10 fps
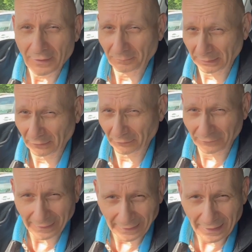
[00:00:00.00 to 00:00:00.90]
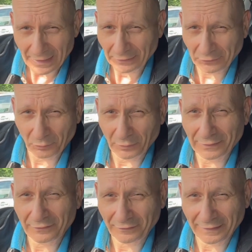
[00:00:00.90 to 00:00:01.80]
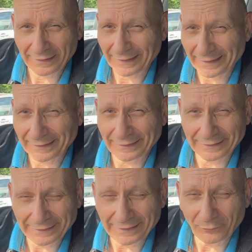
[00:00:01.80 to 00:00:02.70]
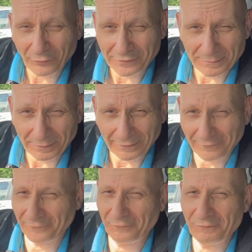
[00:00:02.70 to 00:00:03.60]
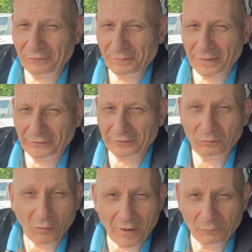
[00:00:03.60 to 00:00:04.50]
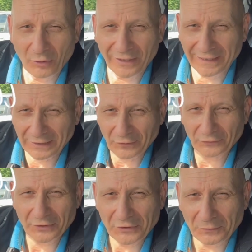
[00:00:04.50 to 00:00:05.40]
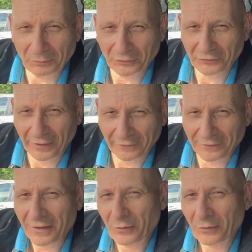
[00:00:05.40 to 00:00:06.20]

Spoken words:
because there you will see any little snippets of information, what I'm working on, the new projects,